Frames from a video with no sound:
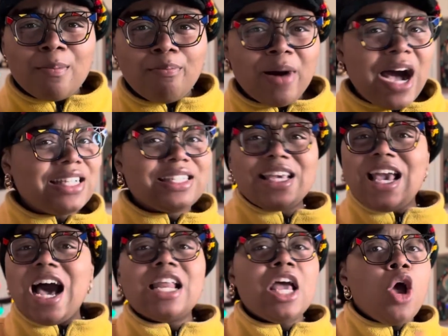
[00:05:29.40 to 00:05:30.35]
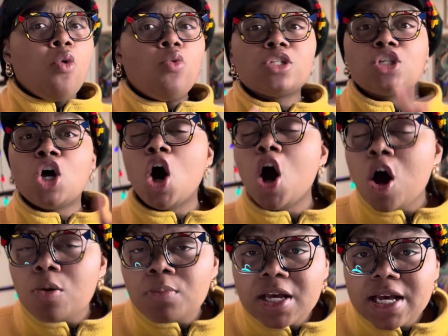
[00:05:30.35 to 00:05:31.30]
Basquiat was
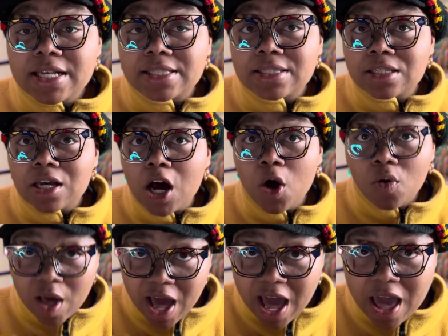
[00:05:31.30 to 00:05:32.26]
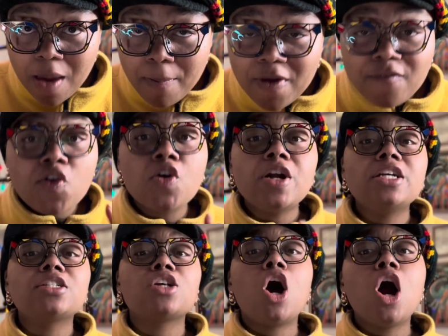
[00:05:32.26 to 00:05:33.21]
homeless, okay, before
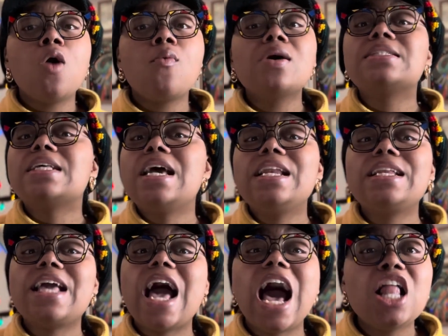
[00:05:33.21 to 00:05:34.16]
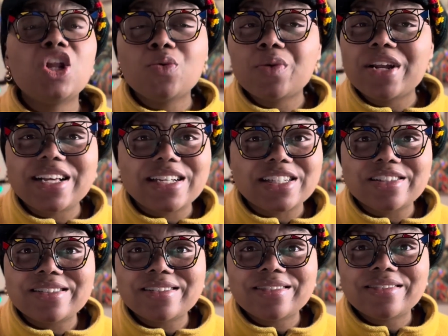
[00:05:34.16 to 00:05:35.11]
his art was in
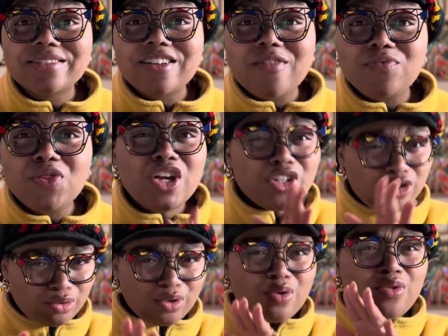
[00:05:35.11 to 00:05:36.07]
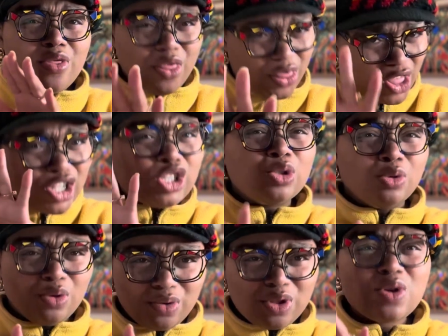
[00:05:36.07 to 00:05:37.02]
galleries. The
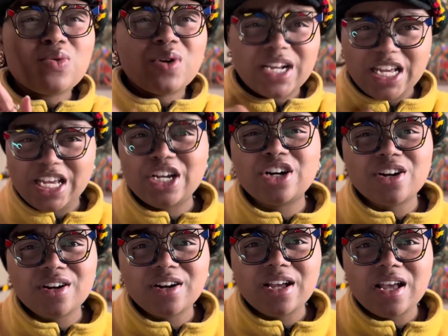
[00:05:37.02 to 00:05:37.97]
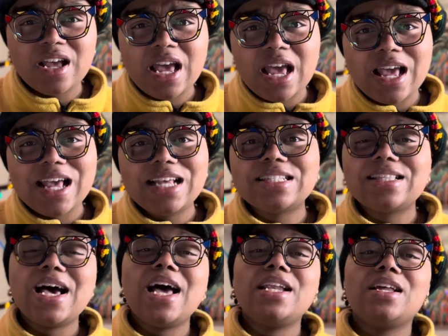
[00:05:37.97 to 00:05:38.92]
truth you want to hear is
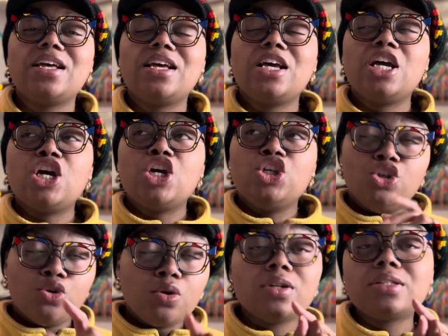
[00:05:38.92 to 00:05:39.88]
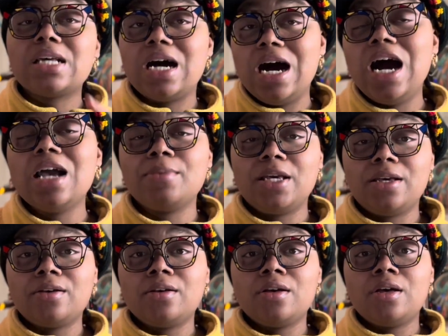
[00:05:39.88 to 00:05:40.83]
that your timing
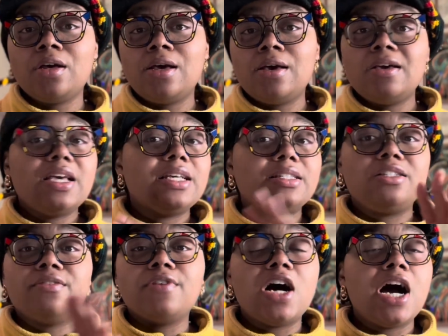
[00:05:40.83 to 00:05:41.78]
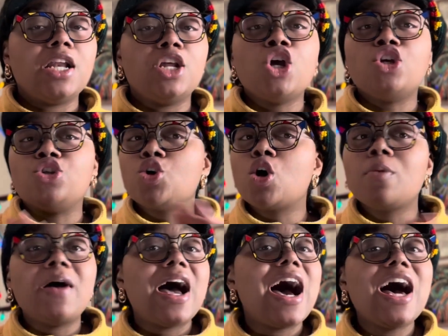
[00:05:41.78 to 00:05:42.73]
is divine. Your
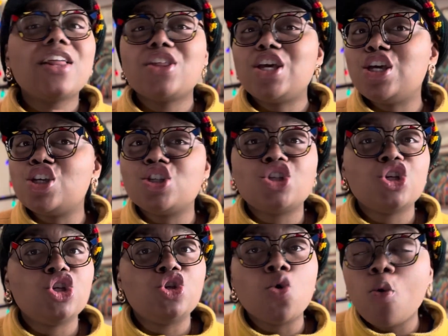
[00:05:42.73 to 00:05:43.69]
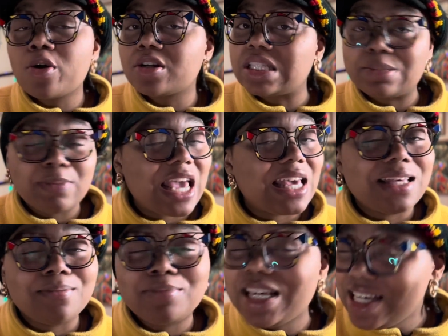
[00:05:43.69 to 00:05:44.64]
path is yours,
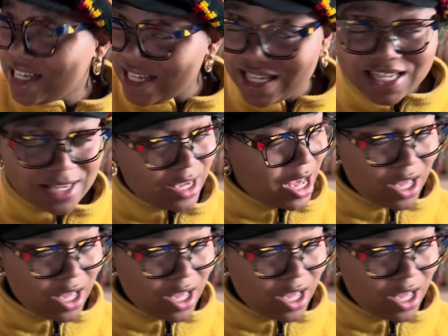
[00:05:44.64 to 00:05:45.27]
baby.